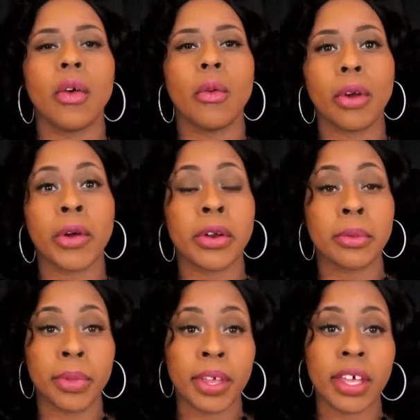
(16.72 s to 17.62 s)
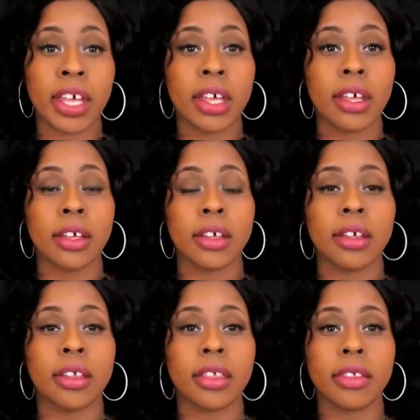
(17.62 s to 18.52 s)
were gonna be
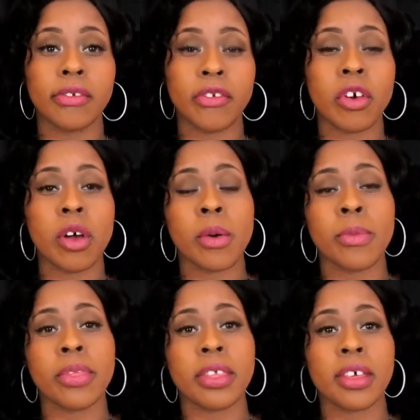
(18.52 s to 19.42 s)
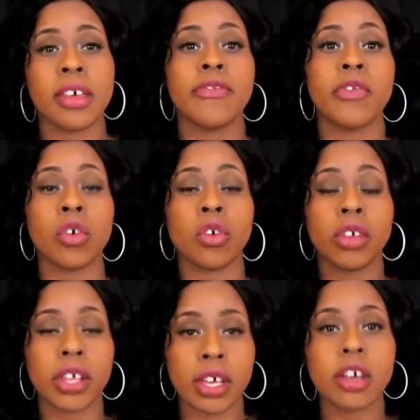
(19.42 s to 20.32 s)
from the full
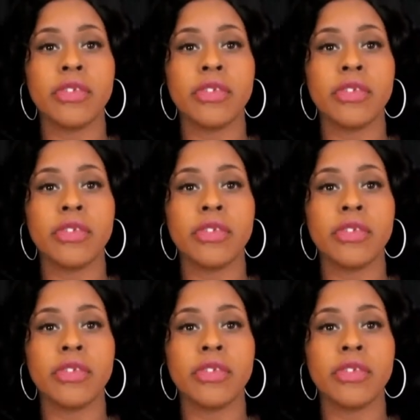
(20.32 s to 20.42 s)
year